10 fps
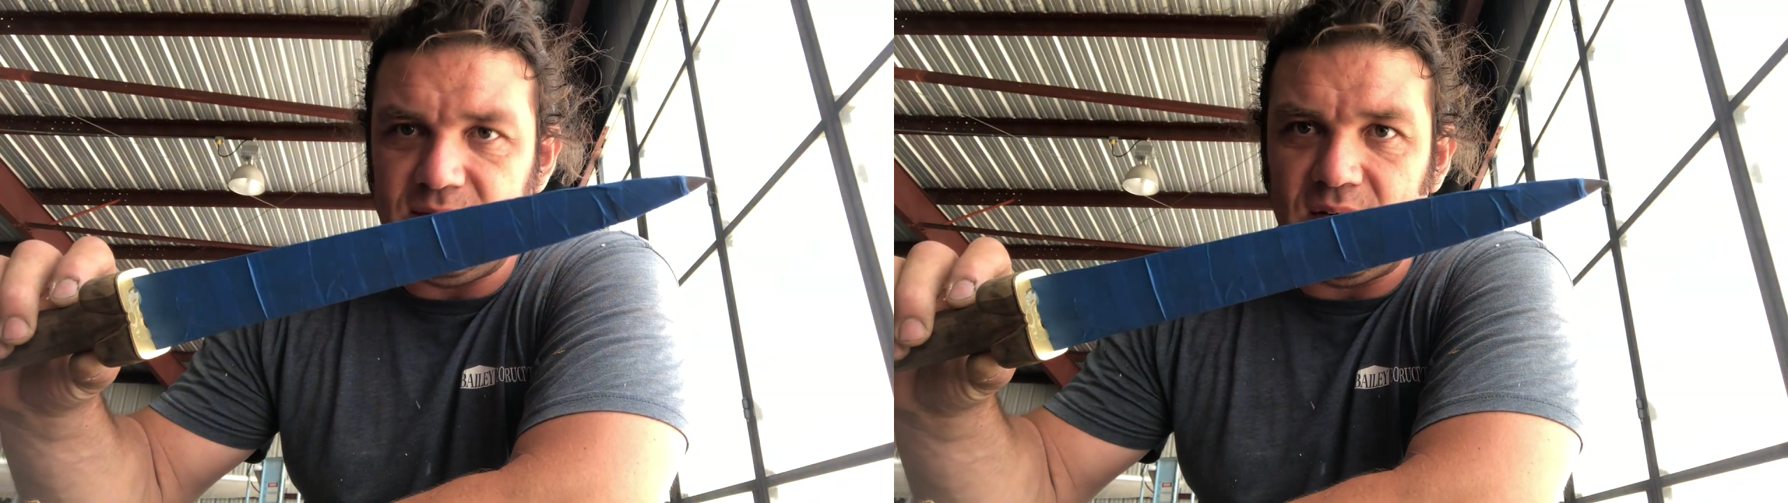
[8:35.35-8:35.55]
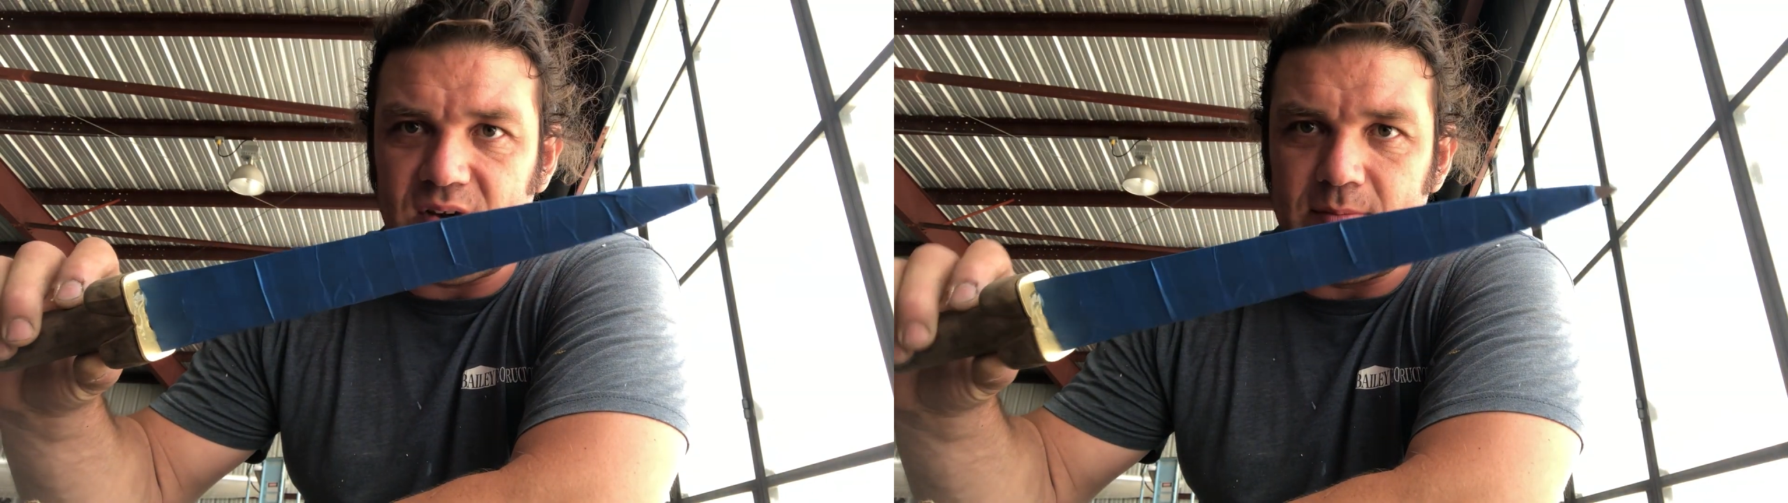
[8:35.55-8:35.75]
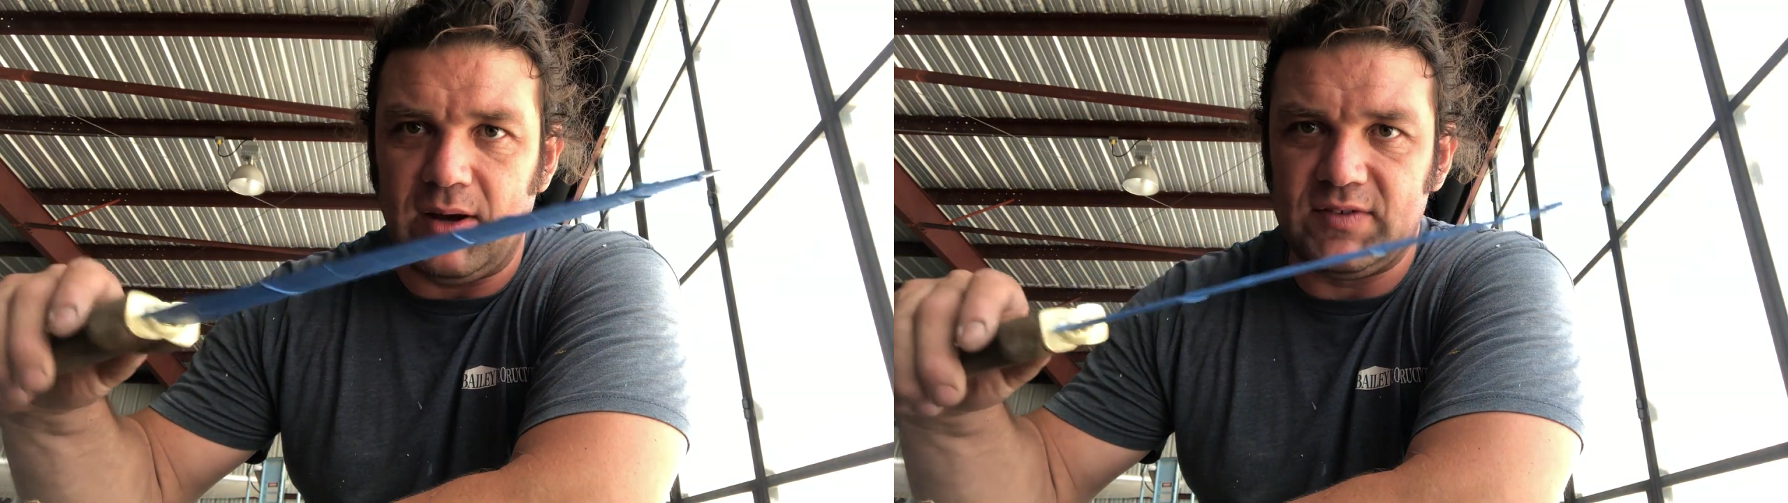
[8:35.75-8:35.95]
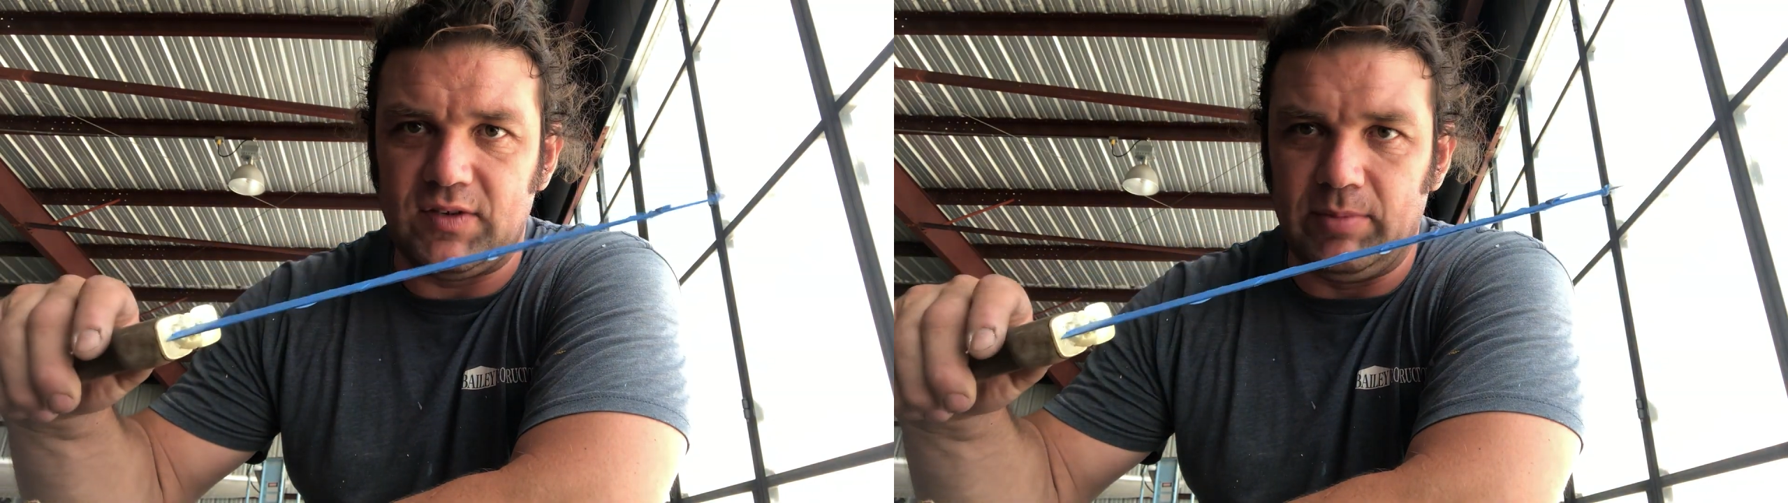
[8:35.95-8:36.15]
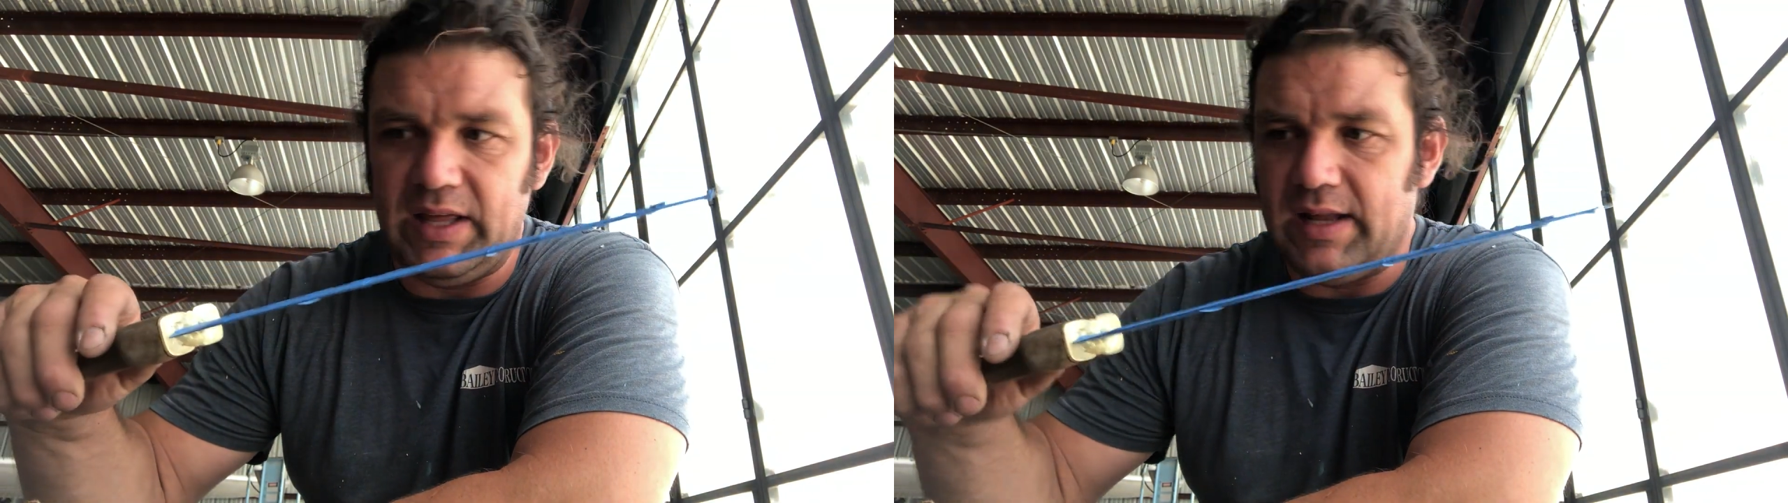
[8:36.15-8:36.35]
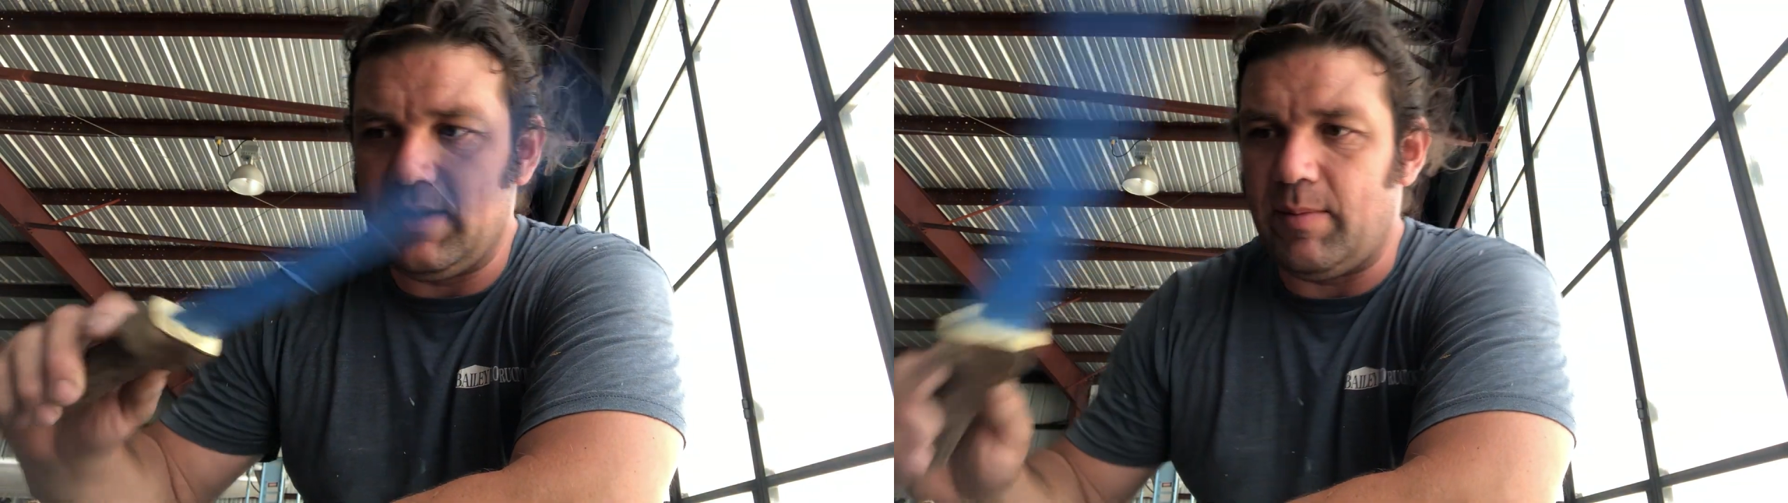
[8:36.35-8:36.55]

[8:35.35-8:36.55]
15 bucks for the blade.